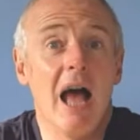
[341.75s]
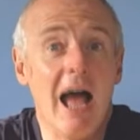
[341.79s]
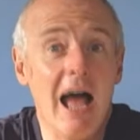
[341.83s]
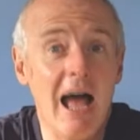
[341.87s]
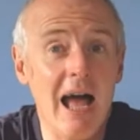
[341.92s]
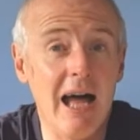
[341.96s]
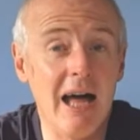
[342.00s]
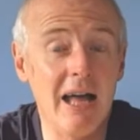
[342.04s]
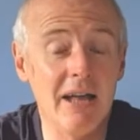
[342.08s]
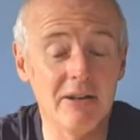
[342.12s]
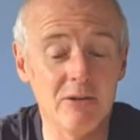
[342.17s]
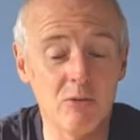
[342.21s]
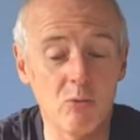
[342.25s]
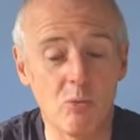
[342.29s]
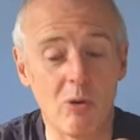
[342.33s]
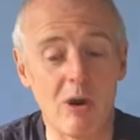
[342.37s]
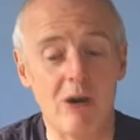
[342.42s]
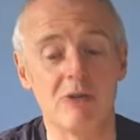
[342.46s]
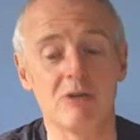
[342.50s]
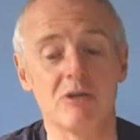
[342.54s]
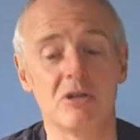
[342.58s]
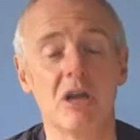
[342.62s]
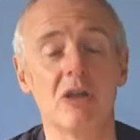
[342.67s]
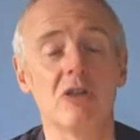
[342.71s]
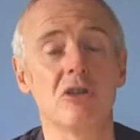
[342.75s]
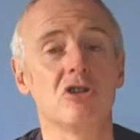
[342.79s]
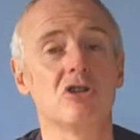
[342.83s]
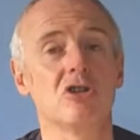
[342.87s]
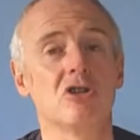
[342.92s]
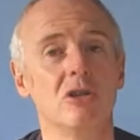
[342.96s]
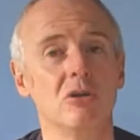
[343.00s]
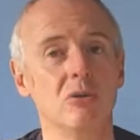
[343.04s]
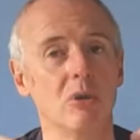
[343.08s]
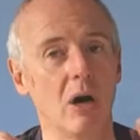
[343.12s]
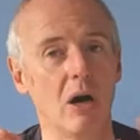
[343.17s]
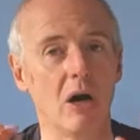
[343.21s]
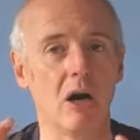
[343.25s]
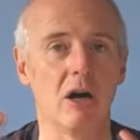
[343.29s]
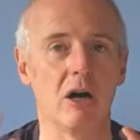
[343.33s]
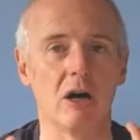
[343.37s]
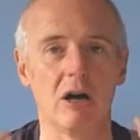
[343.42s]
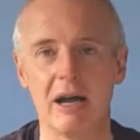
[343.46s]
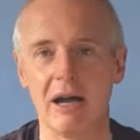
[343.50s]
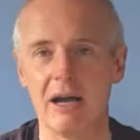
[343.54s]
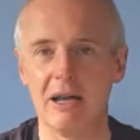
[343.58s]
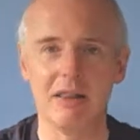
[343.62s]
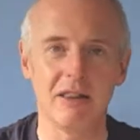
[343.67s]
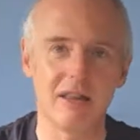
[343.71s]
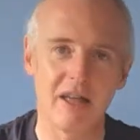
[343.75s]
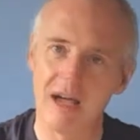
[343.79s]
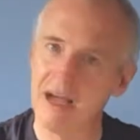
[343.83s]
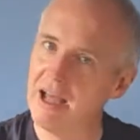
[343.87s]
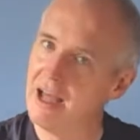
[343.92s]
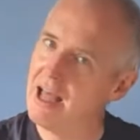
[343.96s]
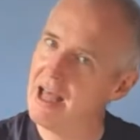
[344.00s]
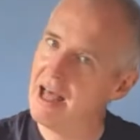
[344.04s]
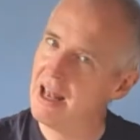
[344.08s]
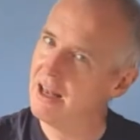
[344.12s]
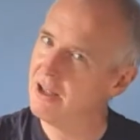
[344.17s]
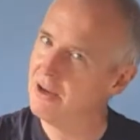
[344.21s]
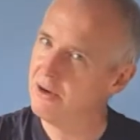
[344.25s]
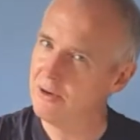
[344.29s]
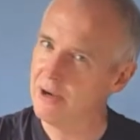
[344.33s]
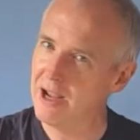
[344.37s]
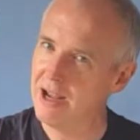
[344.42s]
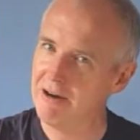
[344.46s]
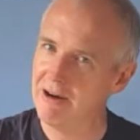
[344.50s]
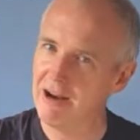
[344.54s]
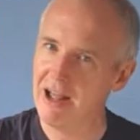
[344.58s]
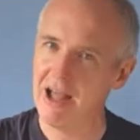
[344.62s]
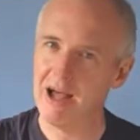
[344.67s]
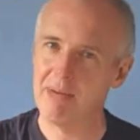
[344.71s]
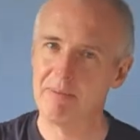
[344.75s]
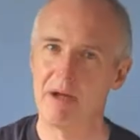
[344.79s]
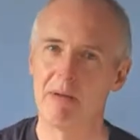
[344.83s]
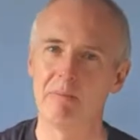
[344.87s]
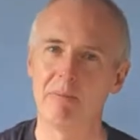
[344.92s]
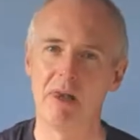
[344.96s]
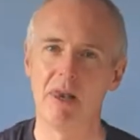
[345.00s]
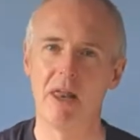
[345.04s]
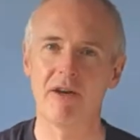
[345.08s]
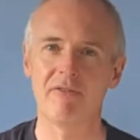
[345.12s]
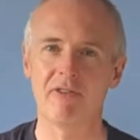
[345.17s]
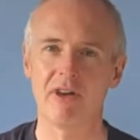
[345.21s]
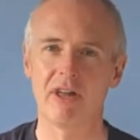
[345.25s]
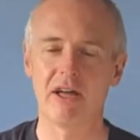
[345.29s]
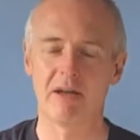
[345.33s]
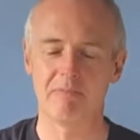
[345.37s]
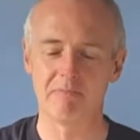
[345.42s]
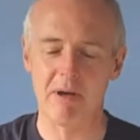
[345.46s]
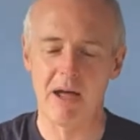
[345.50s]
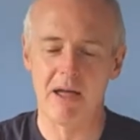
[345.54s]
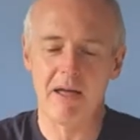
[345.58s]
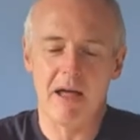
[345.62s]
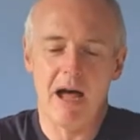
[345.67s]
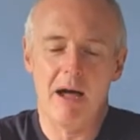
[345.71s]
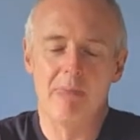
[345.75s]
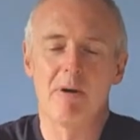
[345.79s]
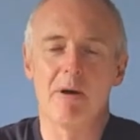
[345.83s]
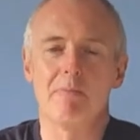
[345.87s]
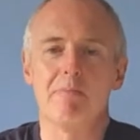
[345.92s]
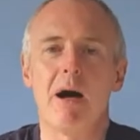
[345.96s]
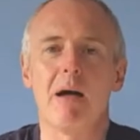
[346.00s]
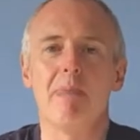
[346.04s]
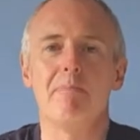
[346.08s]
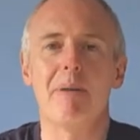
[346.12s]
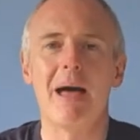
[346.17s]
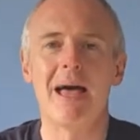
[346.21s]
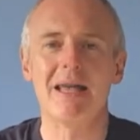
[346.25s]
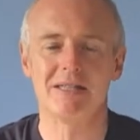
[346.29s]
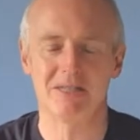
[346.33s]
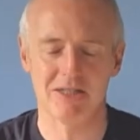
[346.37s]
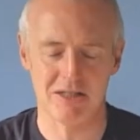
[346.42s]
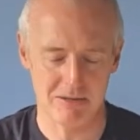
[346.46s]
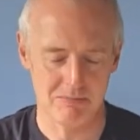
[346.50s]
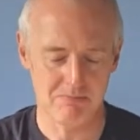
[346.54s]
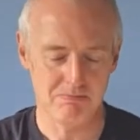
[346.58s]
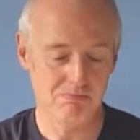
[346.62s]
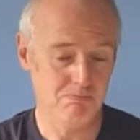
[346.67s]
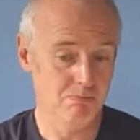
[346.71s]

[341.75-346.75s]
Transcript: And whereas the other two are in there, hello, here I am, I'm lovely at my I'm at my best.